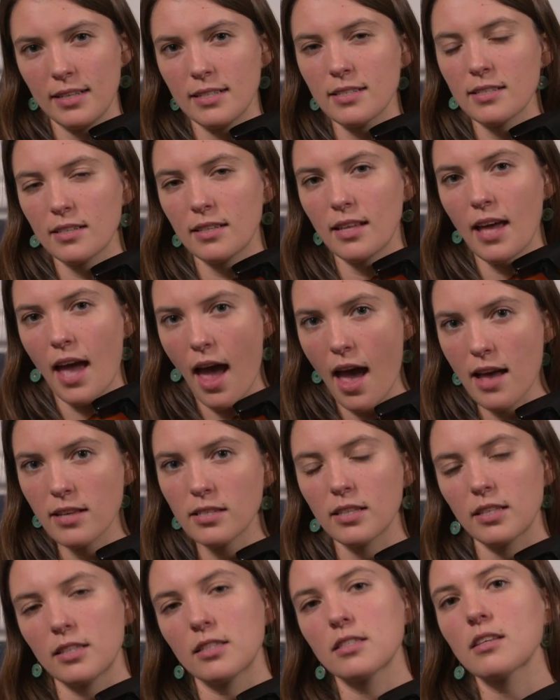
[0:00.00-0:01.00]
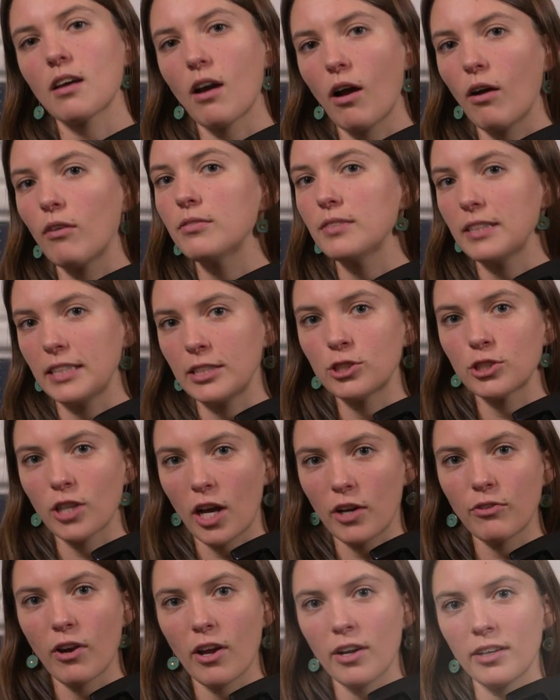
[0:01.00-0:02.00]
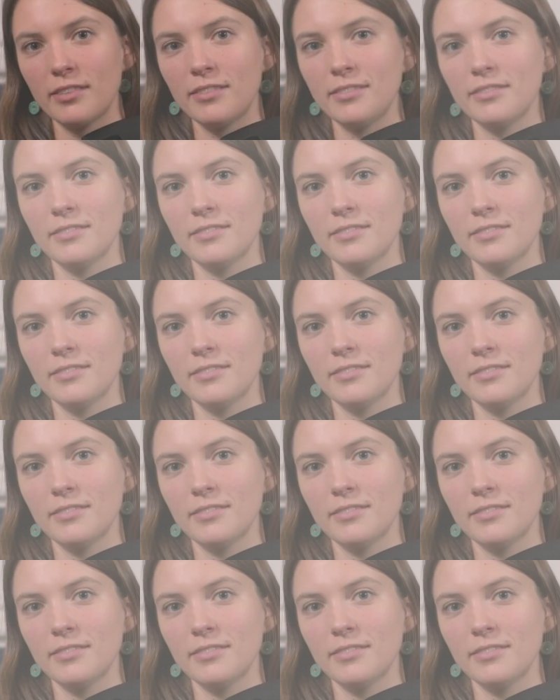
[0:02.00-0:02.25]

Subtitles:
into the essence of each genre.